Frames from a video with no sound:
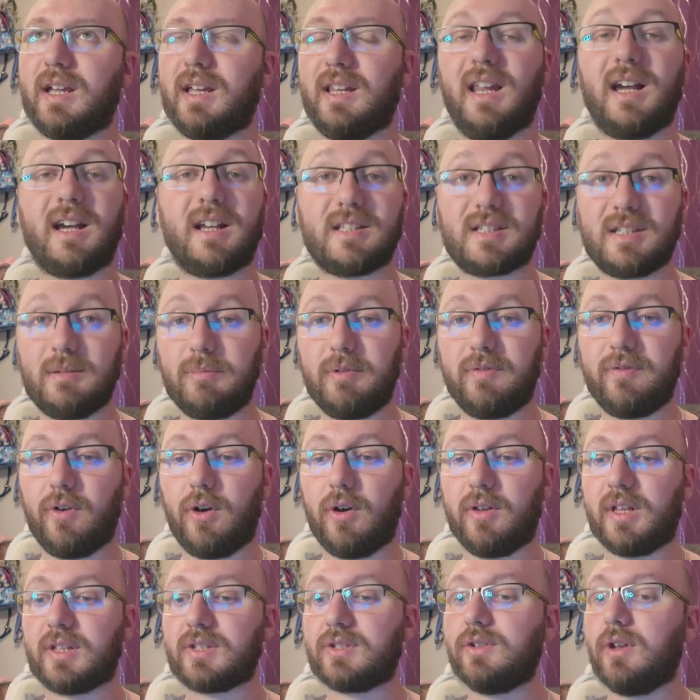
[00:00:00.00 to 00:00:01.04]
And like I said
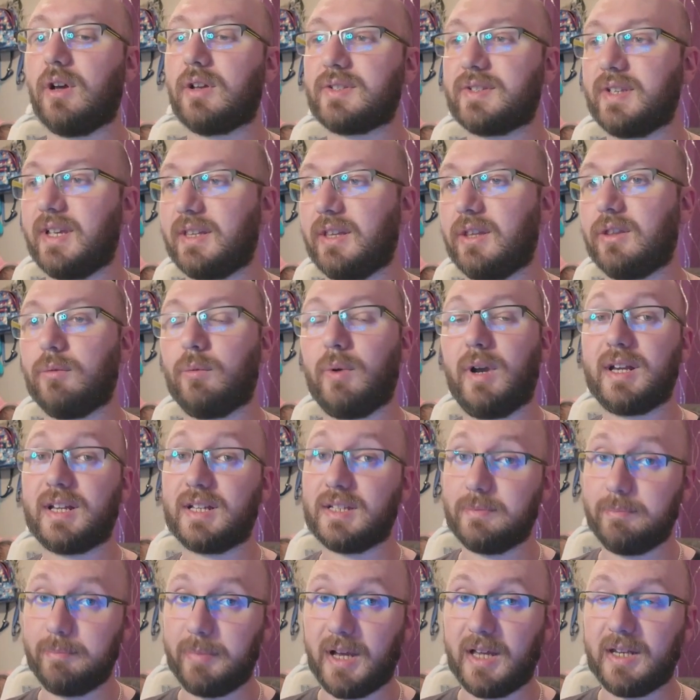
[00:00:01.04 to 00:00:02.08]
before, that's not saying that the work
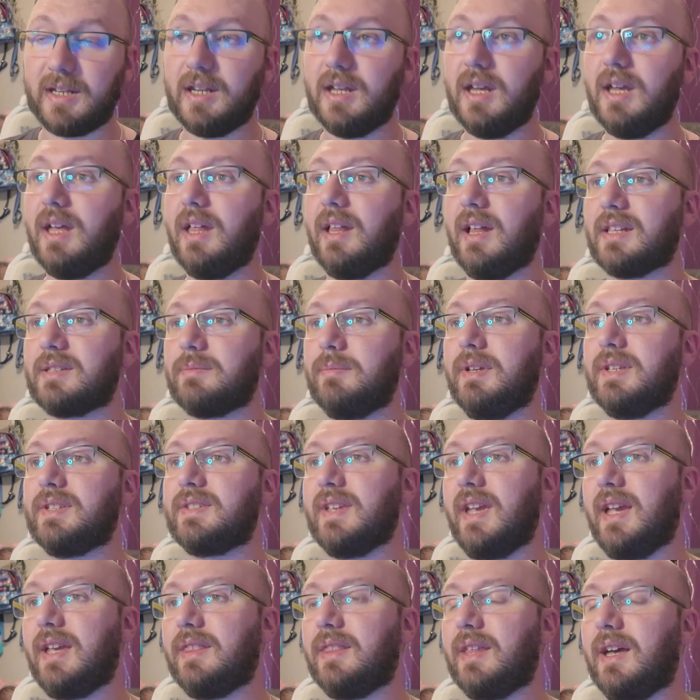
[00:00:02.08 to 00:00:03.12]
is bad. That's me
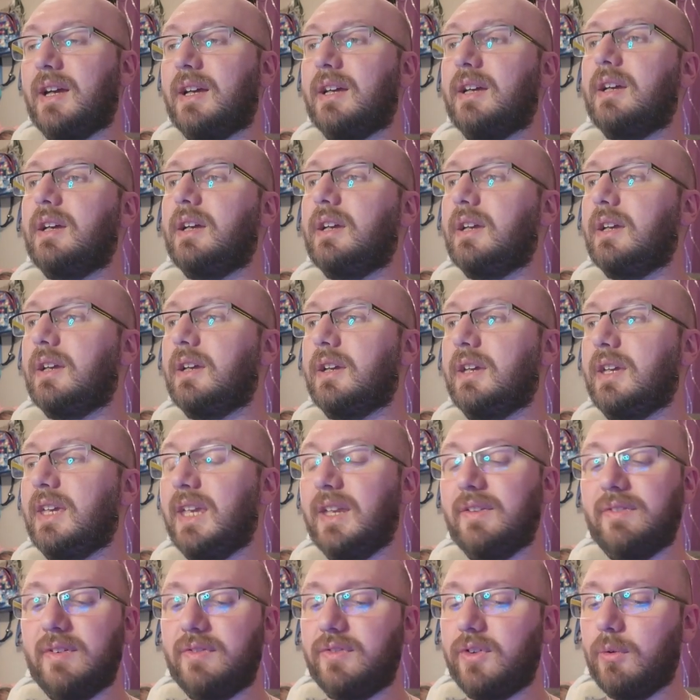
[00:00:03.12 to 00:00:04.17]
saying that
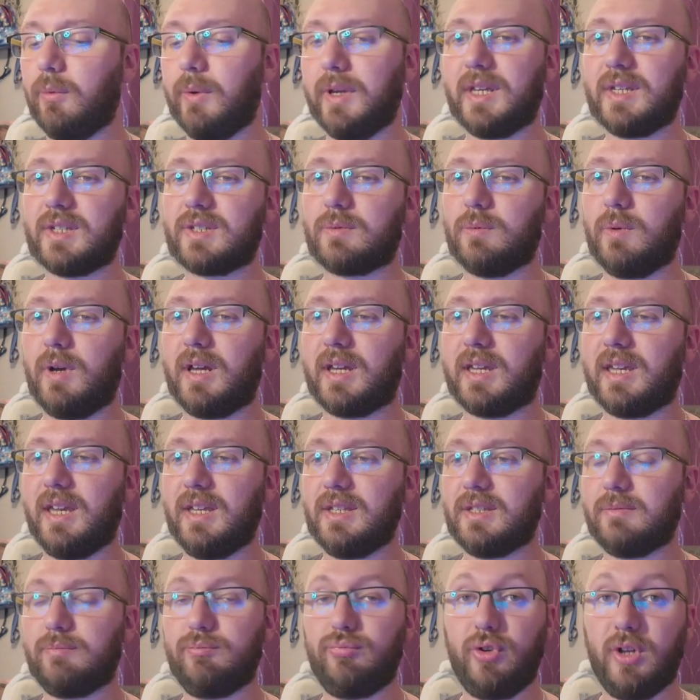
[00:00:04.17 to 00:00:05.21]
even if your weakest work
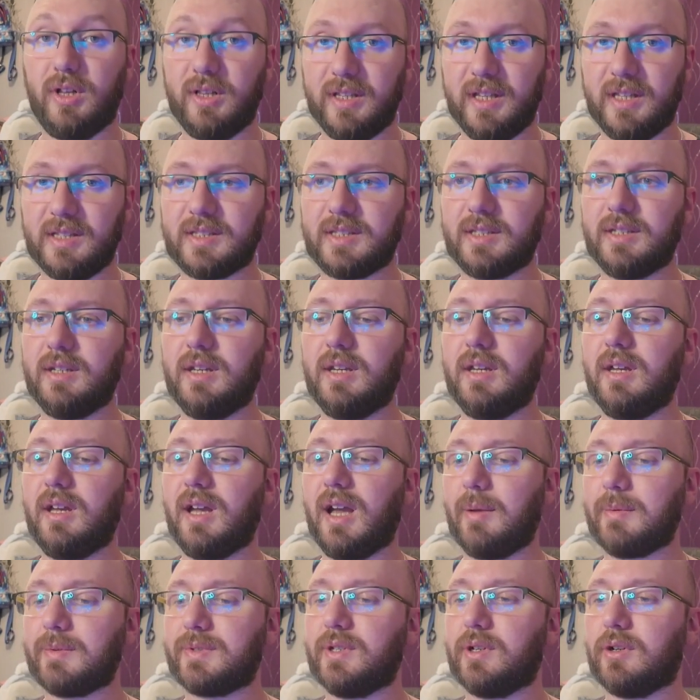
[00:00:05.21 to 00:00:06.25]
is brilliant,
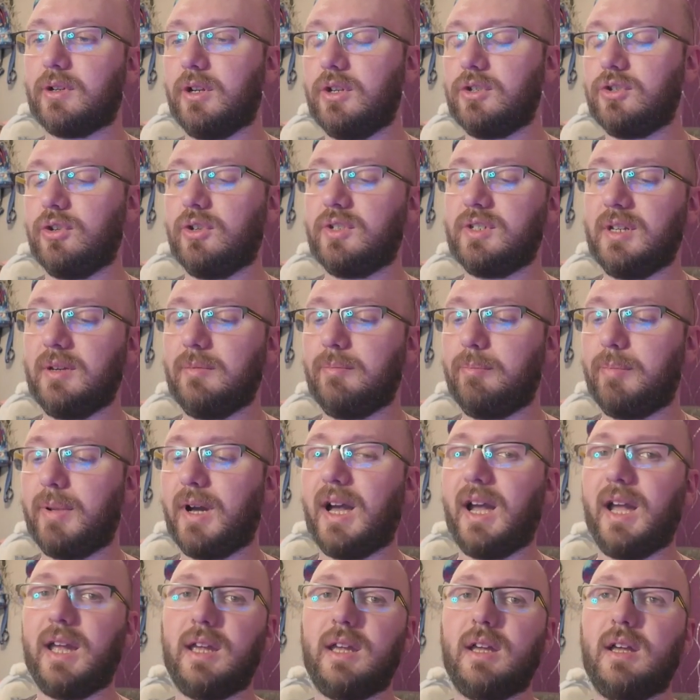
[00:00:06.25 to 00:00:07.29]
I'm still going to judge it
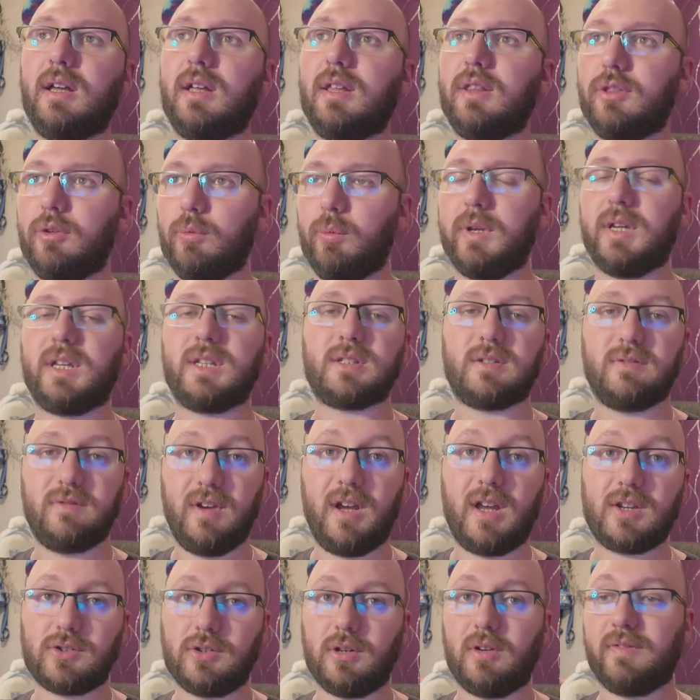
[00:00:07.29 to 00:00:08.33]
by the weakest
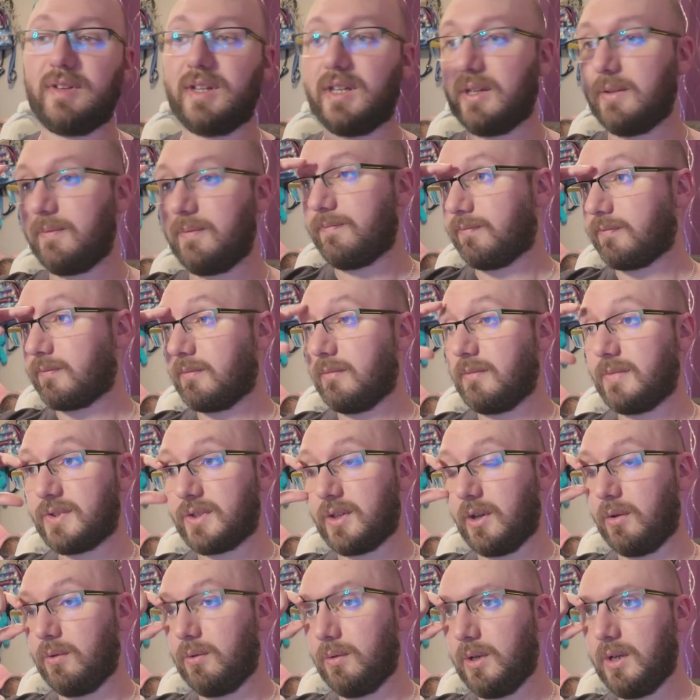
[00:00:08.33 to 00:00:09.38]
version of it.
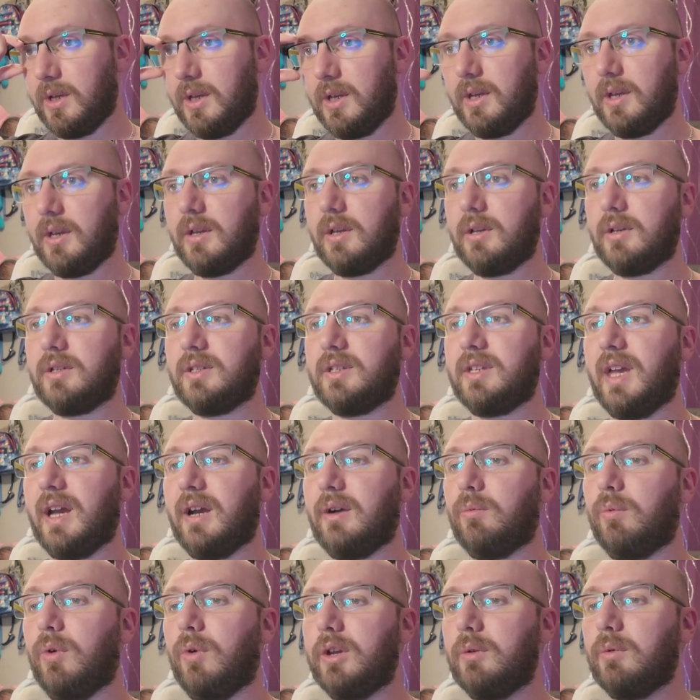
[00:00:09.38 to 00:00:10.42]
So yeah,
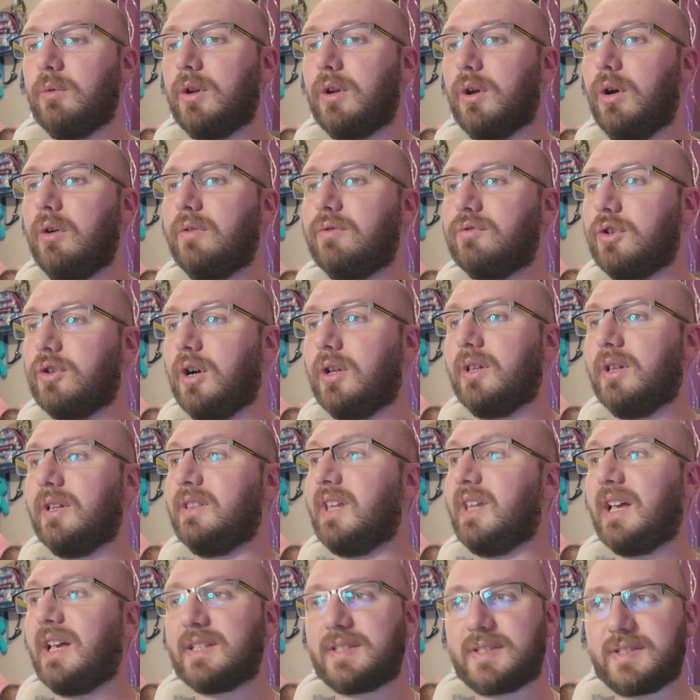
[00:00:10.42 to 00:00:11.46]
what you want overall,
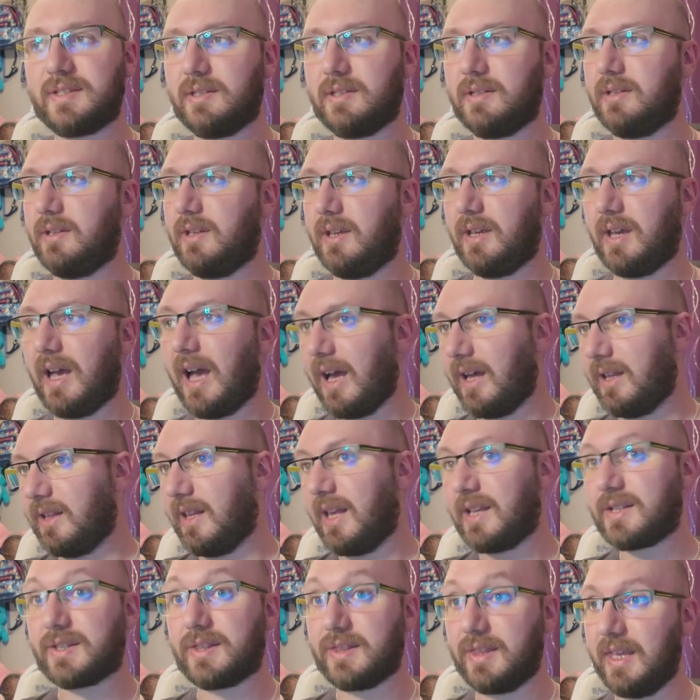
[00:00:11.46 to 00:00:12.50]
less
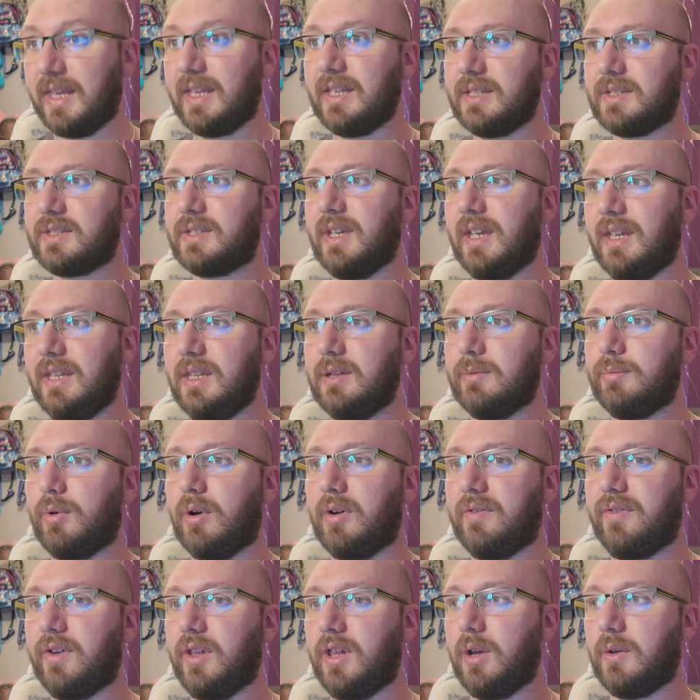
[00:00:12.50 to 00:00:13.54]
things in your
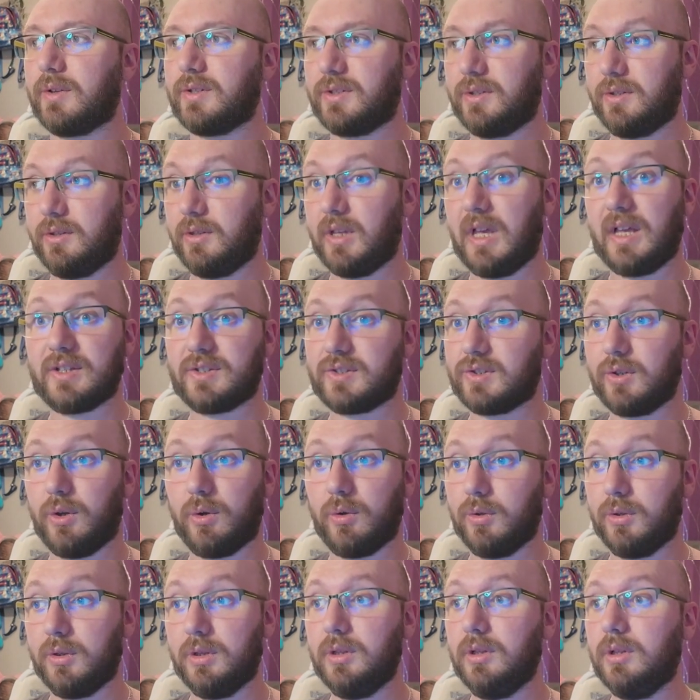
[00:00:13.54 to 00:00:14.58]
portfolio as
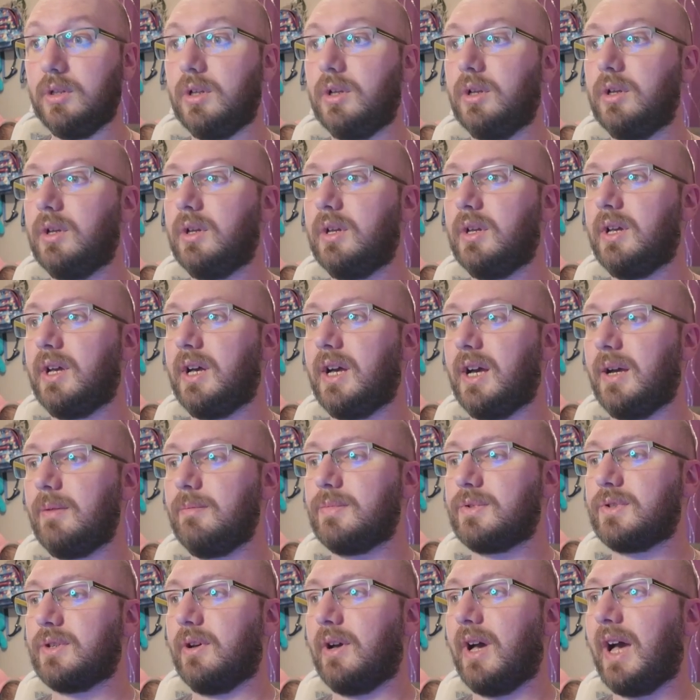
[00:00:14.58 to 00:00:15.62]
total.
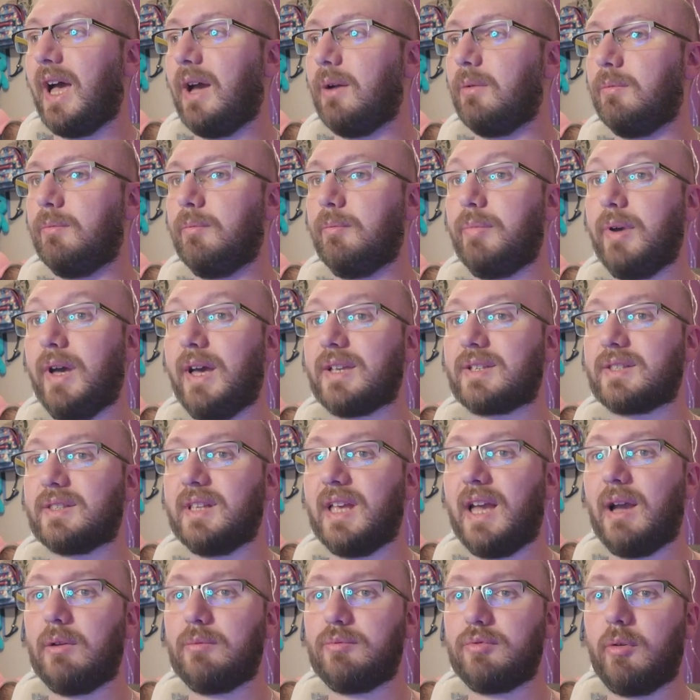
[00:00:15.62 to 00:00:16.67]
So I
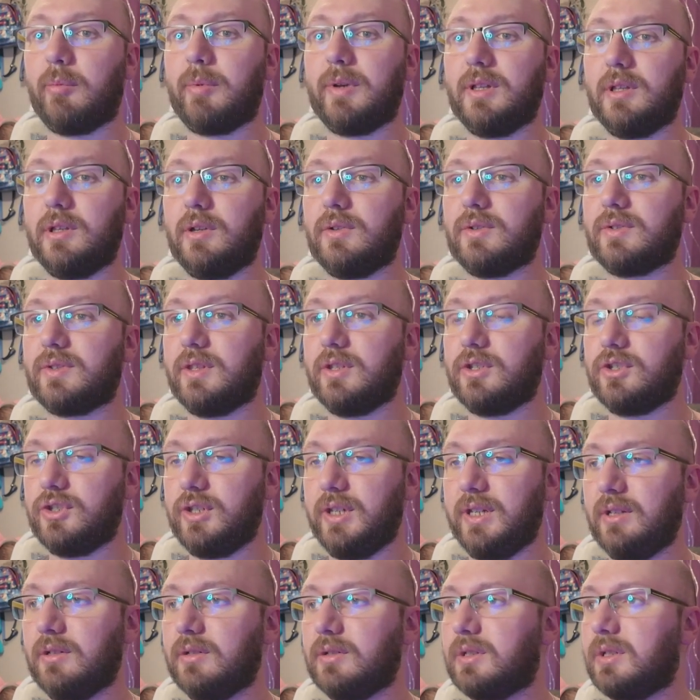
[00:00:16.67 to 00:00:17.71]
would probably lose the
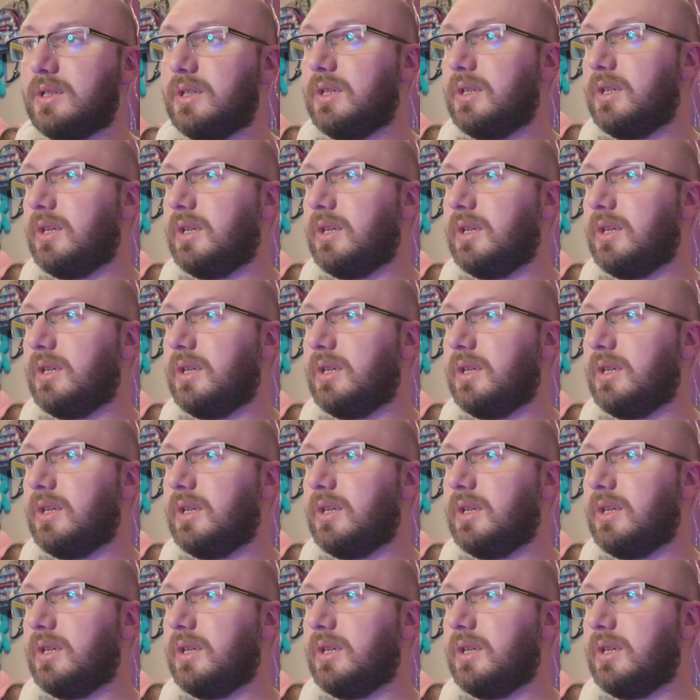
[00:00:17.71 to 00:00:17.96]
shield.